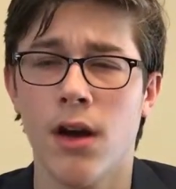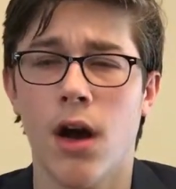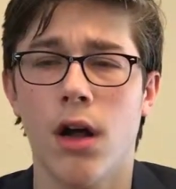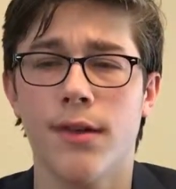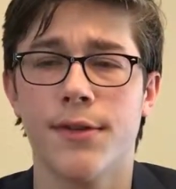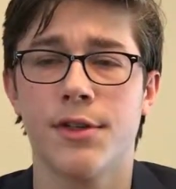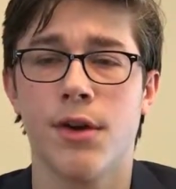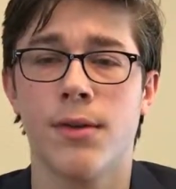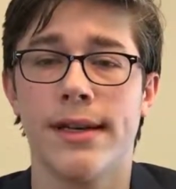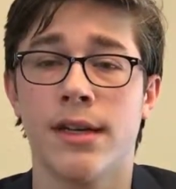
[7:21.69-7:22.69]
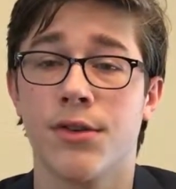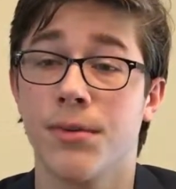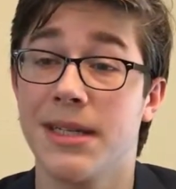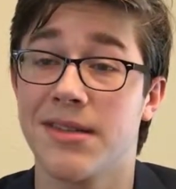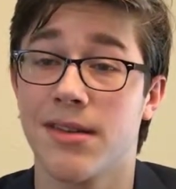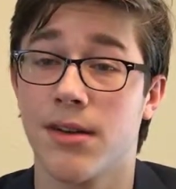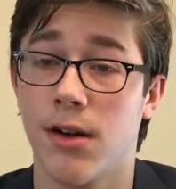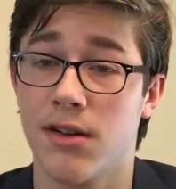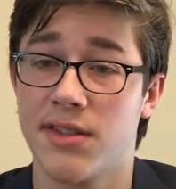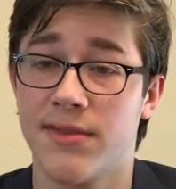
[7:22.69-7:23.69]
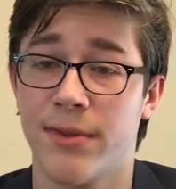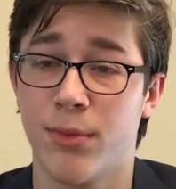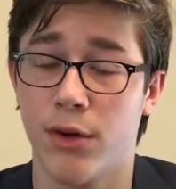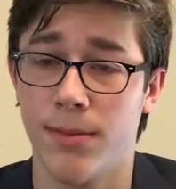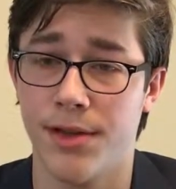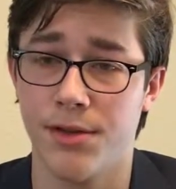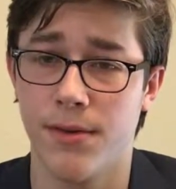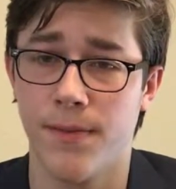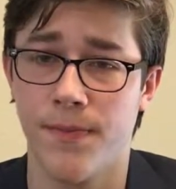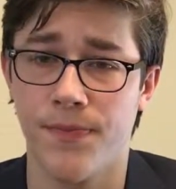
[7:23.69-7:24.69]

all of which only increased the calls for prohibition.